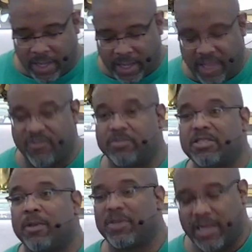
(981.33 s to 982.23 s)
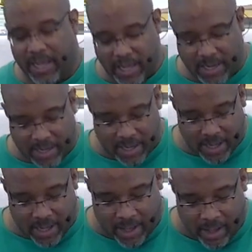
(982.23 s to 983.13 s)
him something to eat,
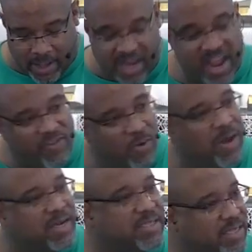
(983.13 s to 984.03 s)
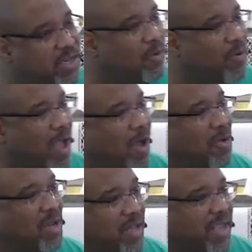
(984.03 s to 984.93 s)
and everyone is sitting around
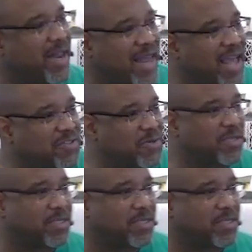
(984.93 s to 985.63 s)
looking at Lazarus.